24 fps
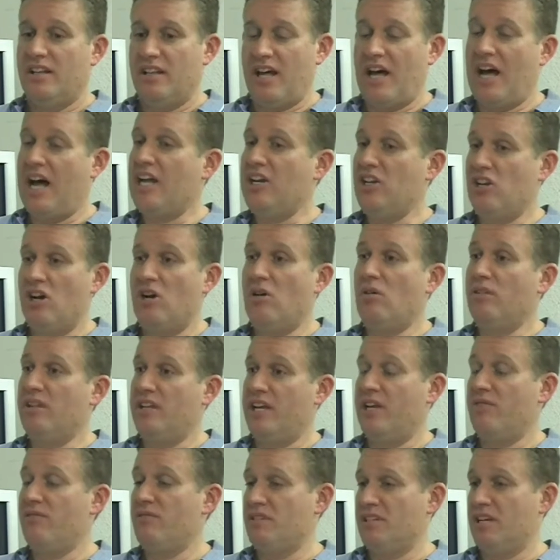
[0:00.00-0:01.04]
I know
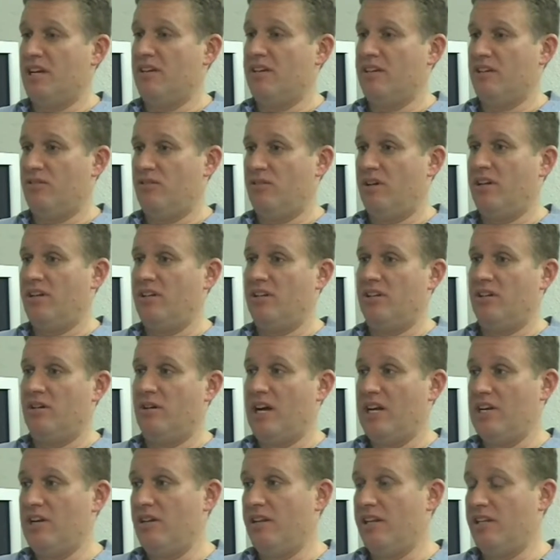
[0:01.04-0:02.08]
the end result they're trying to do.
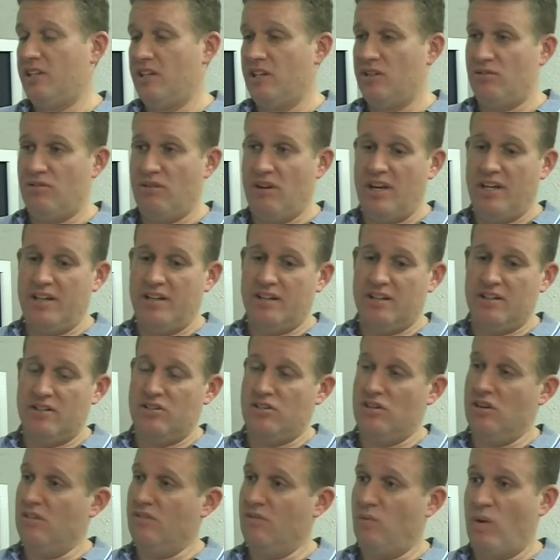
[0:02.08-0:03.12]
I know that they're trying to
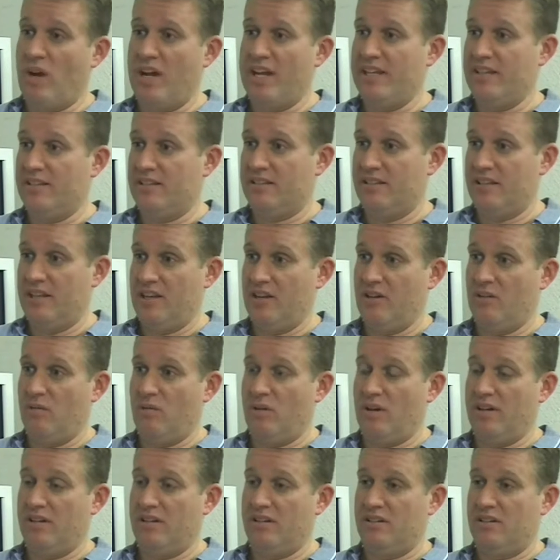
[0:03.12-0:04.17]
conserve waste. They don't
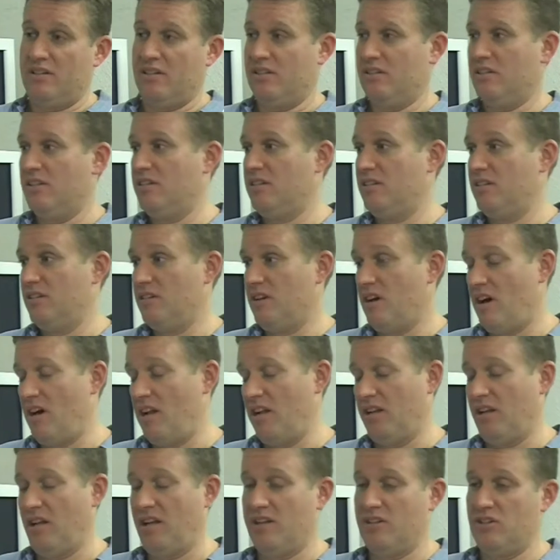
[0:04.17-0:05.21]
want to
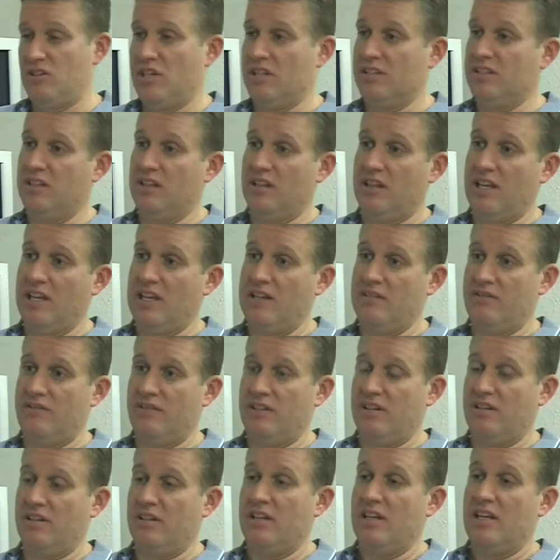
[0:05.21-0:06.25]
haul a lot of junk to the
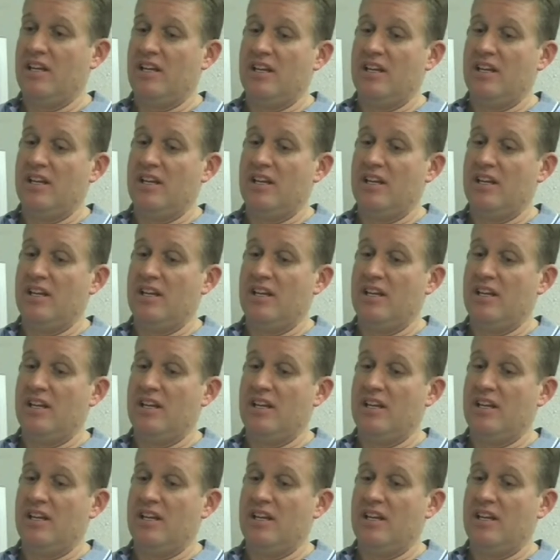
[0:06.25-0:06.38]
landfill.